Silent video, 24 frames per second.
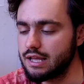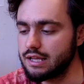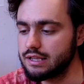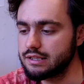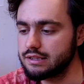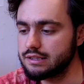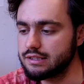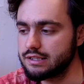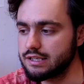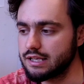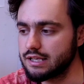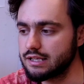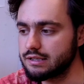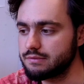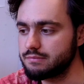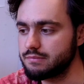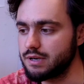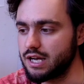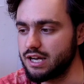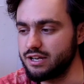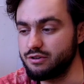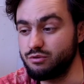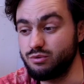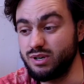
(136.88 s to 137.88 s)
And yeah,
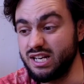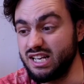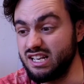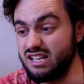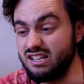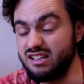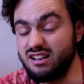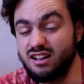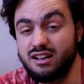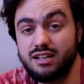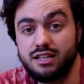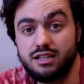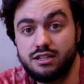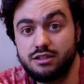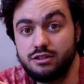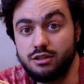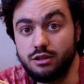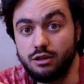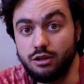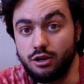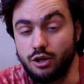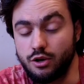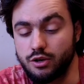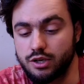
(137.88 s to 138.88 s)
I really like
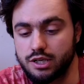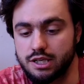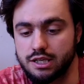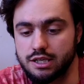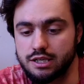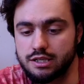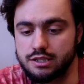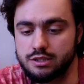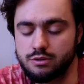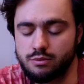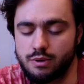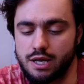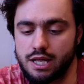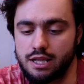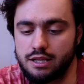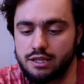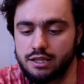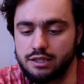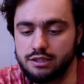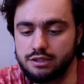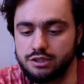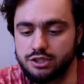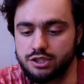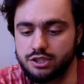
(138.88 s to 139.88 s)
the look as
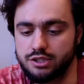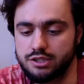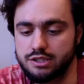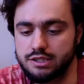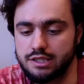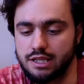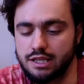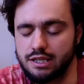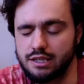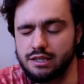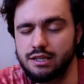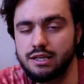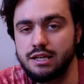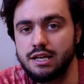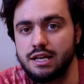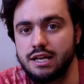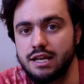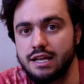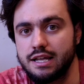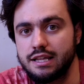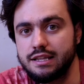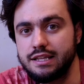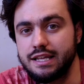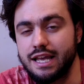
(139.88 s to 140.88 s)
well, and just the
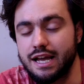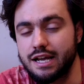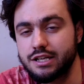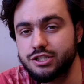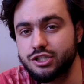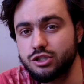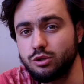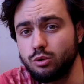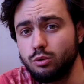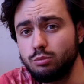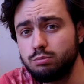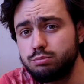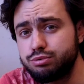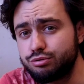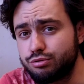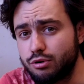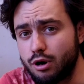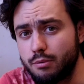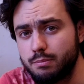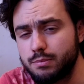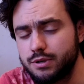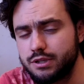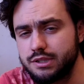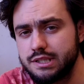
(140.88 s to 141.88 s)
actual
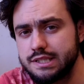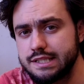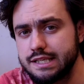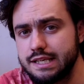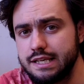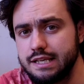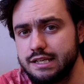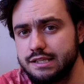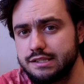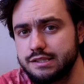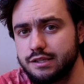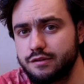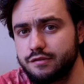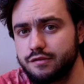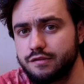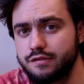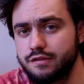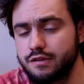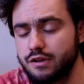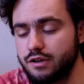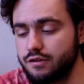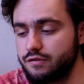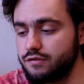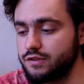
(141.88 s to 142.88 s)
properties of
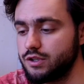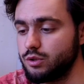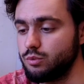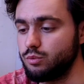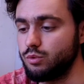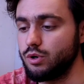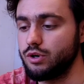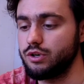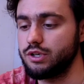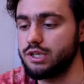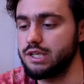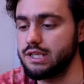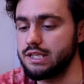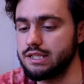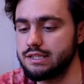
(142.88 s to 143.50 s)
the wood.